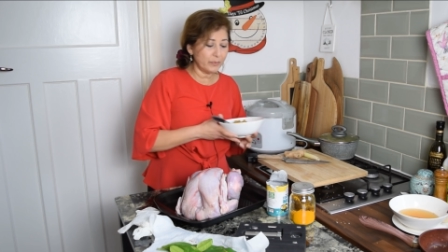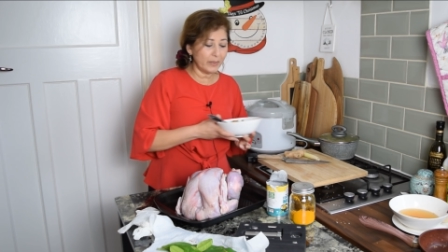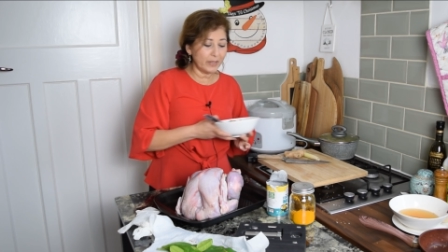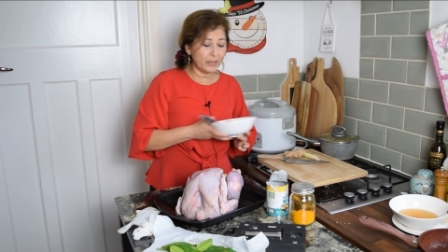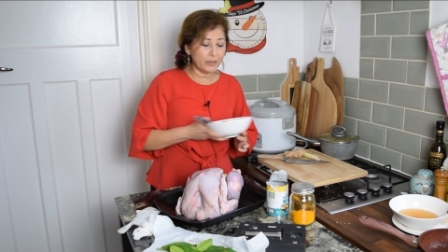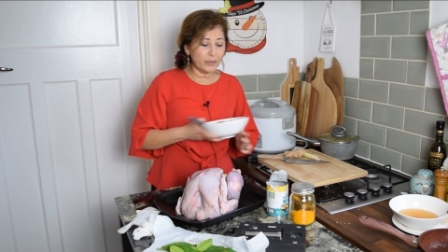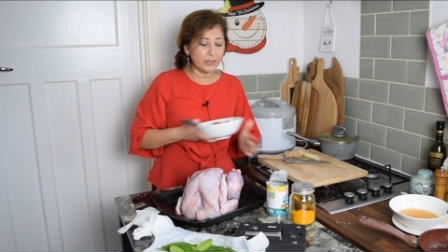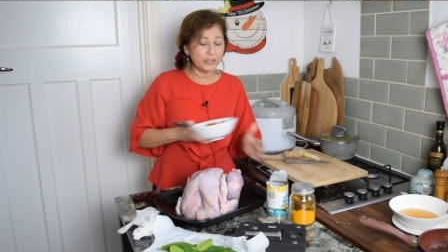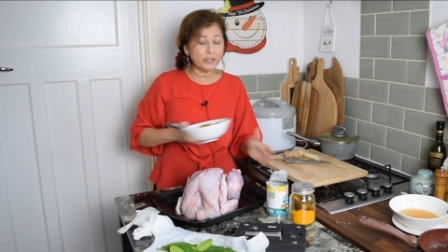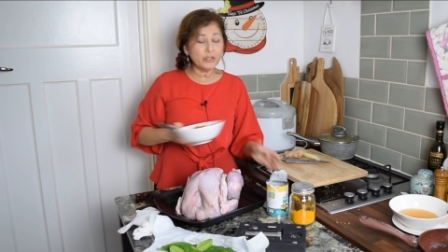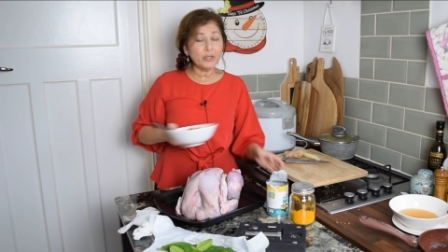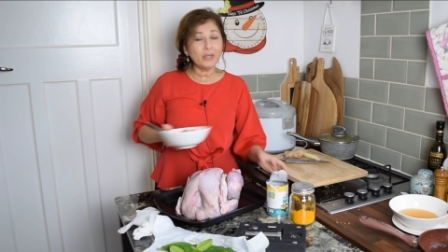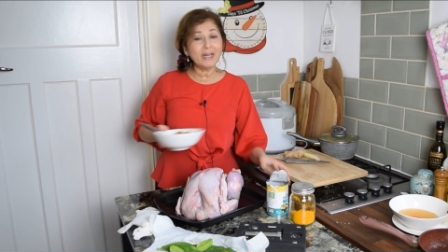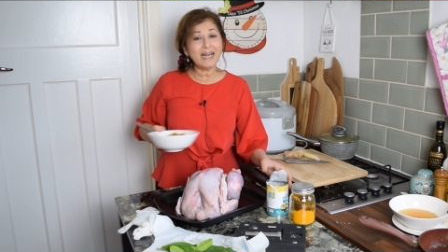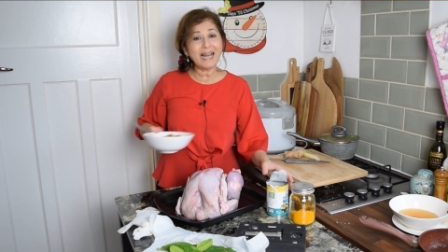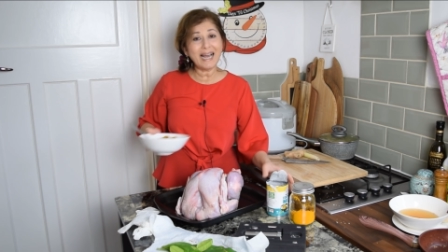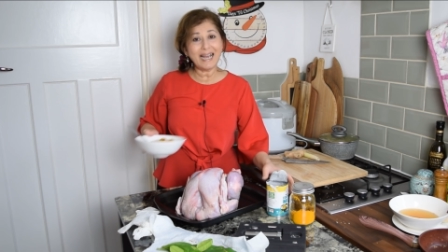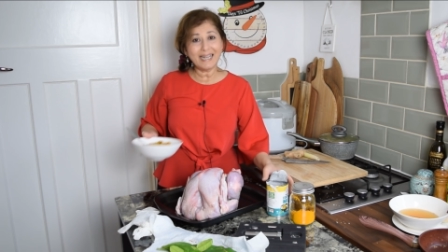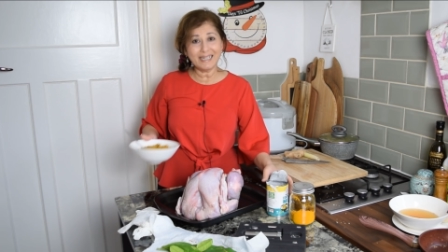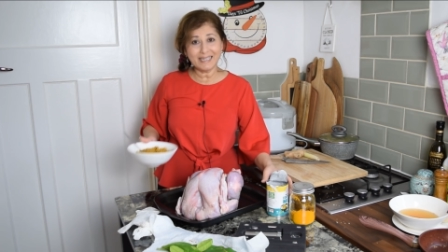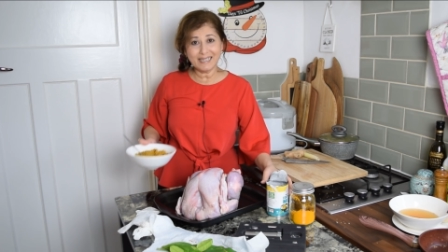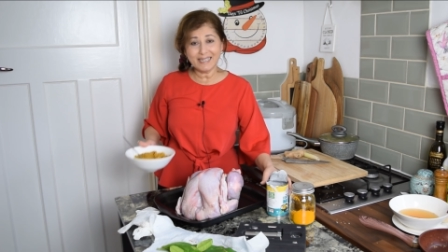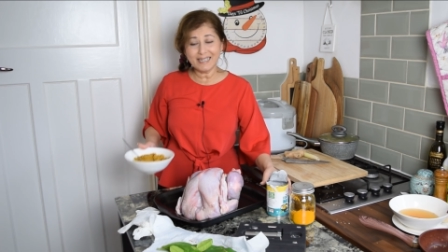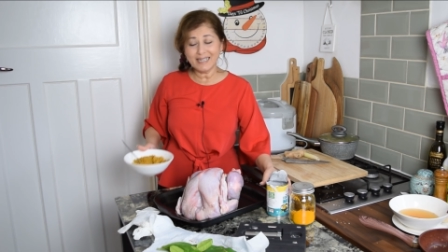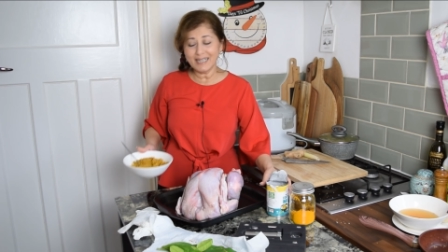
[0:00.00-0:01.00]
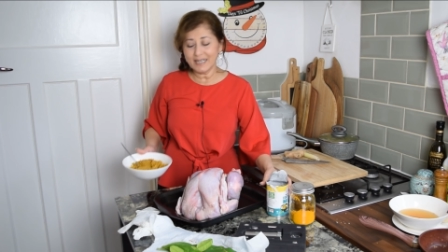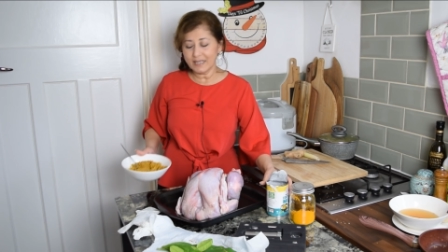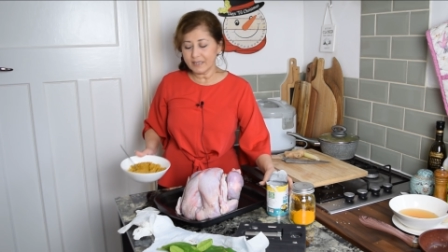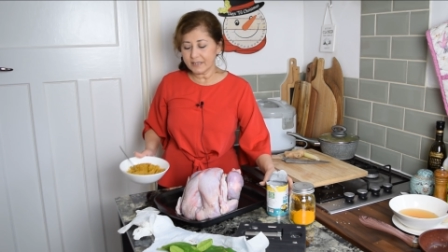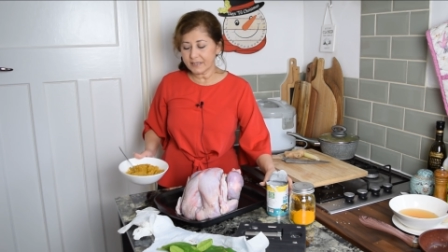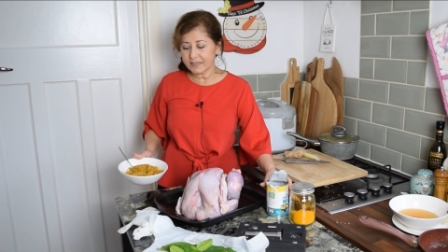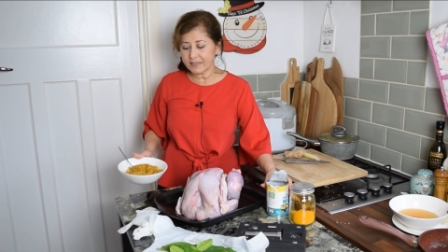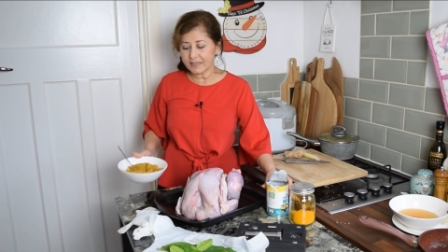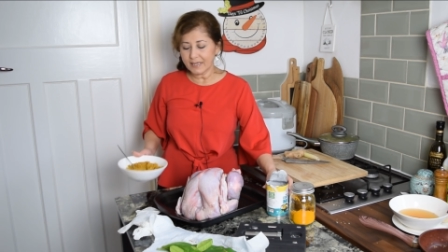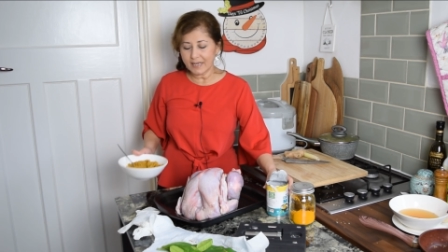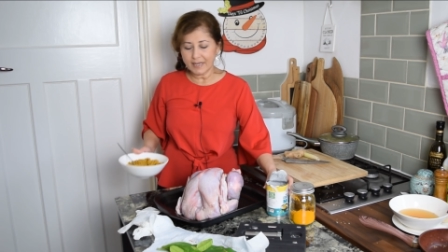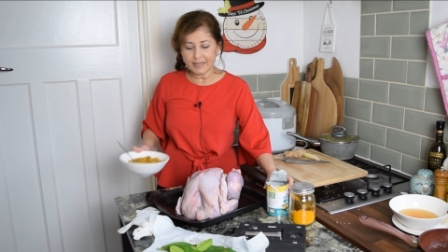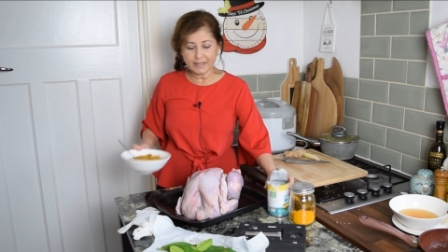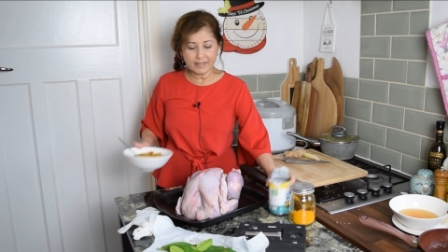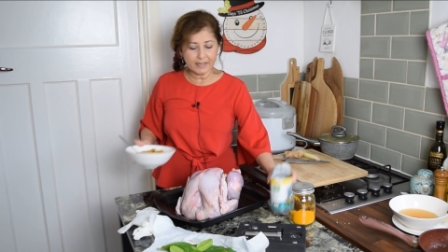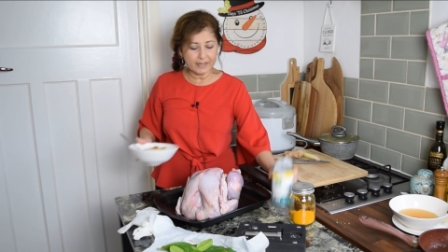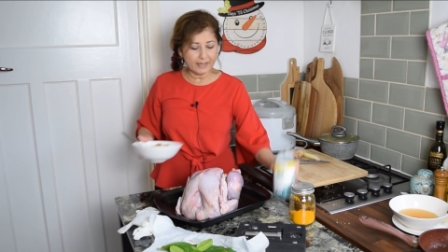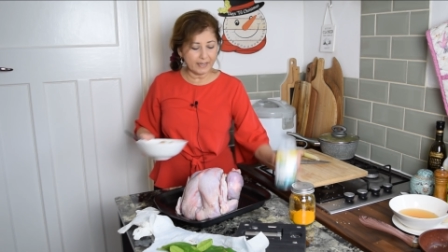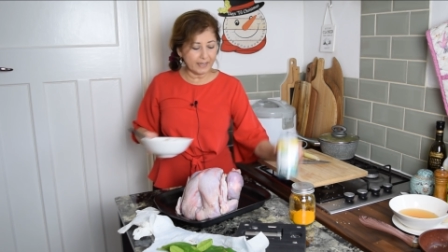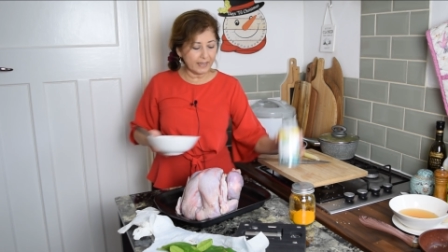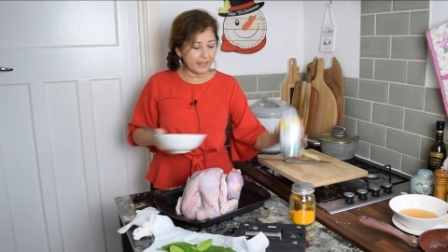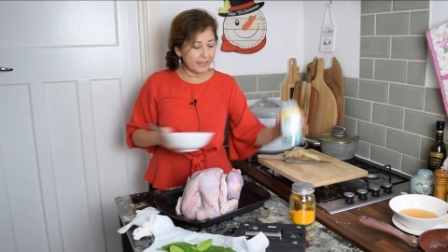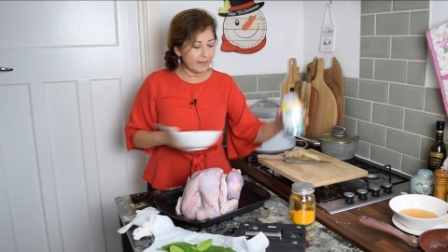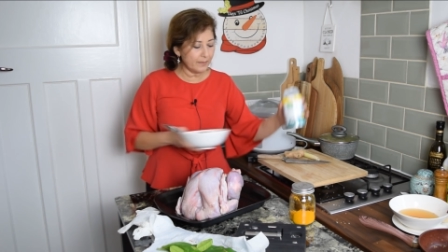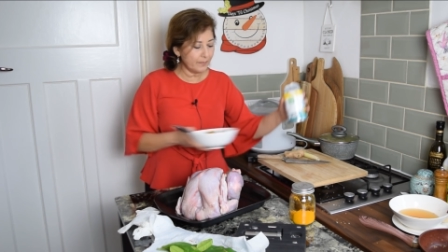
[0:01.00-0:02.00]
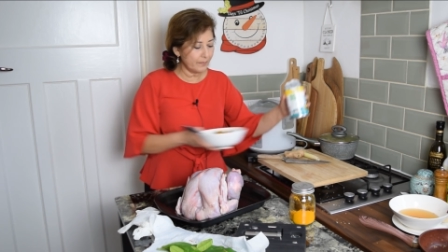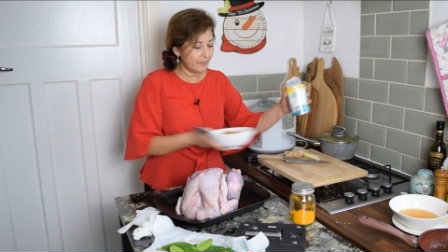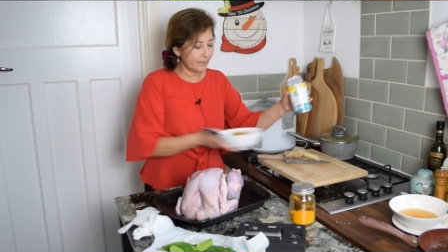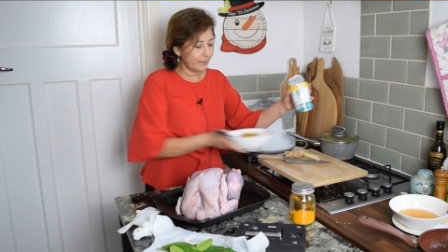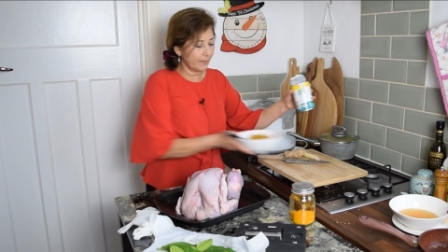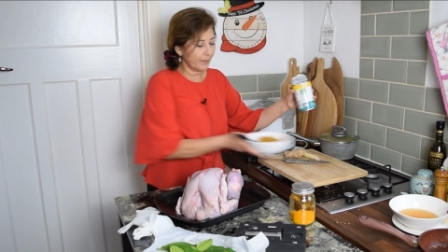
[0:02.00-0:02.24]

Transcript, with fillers: we're going to lighten it slightly